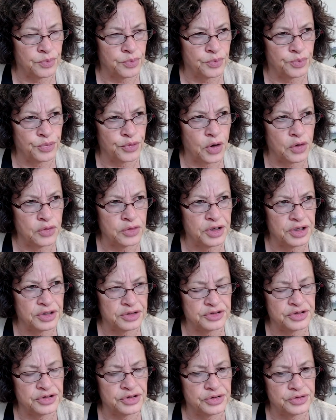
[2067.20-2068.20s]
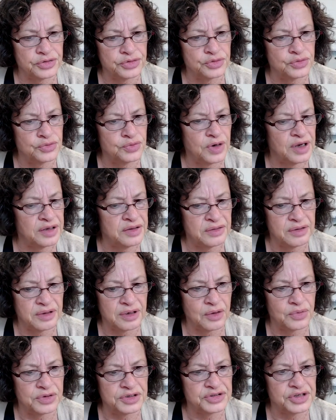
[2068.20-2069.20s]
broke into, I
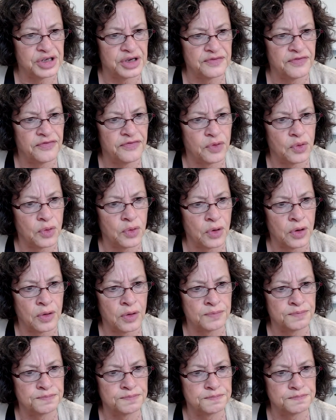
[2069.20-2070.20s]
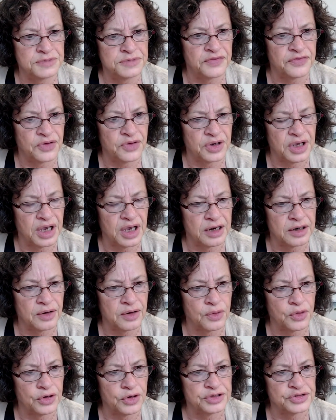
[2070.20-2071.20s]
think we said, 4 different
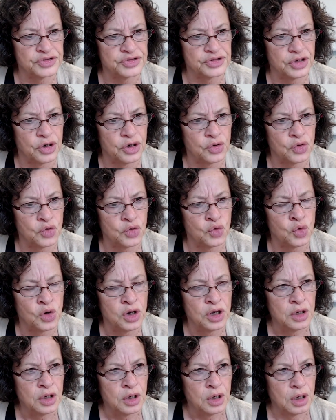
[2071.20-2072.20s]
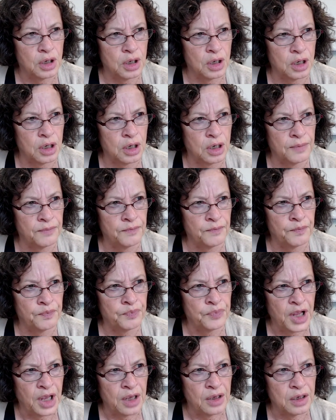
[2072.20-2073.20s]
categories. So
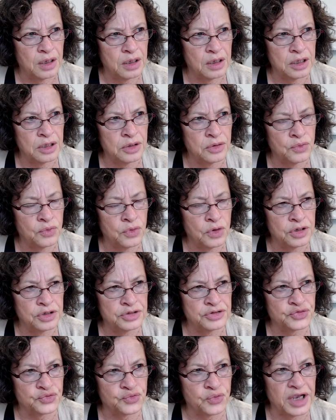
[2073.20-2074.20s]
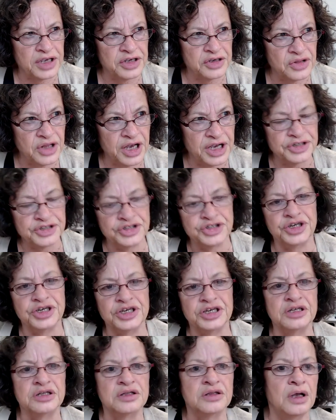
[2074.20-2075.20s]
it was
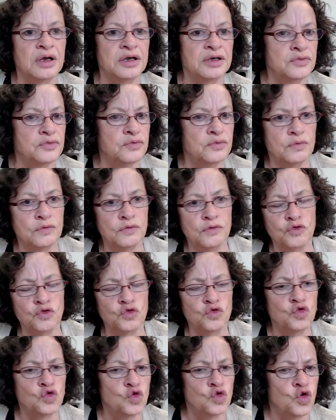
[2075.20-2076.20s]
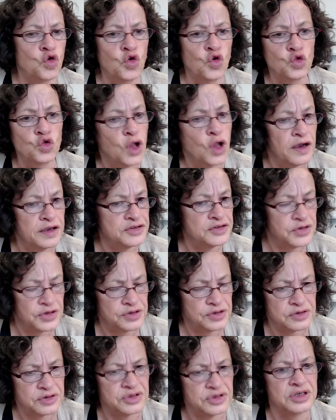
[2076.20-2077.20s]
regulation, like who
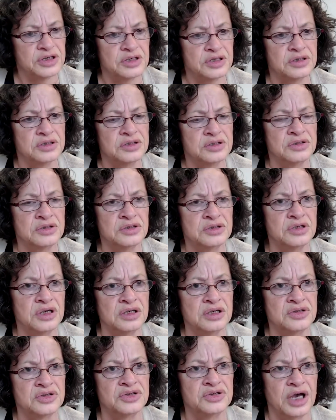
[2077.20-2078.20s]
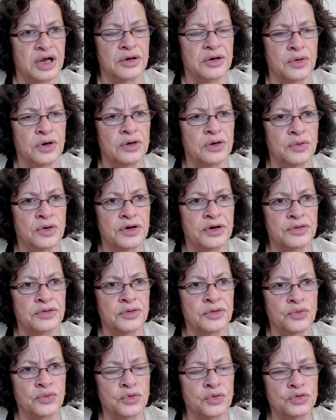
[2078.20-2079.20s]
licenses, et cetera, what are
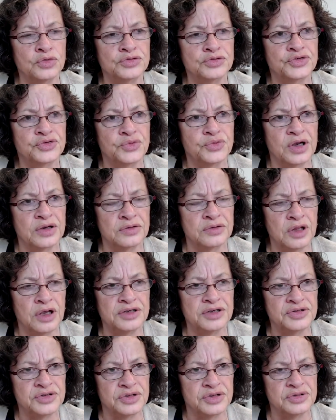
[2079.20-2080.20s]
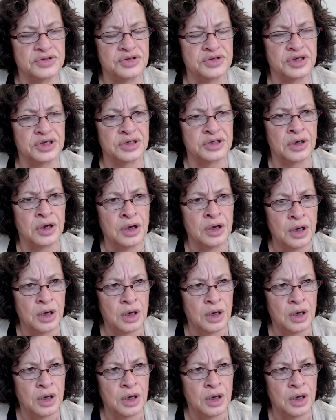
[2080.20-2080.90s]
the rules around licensing,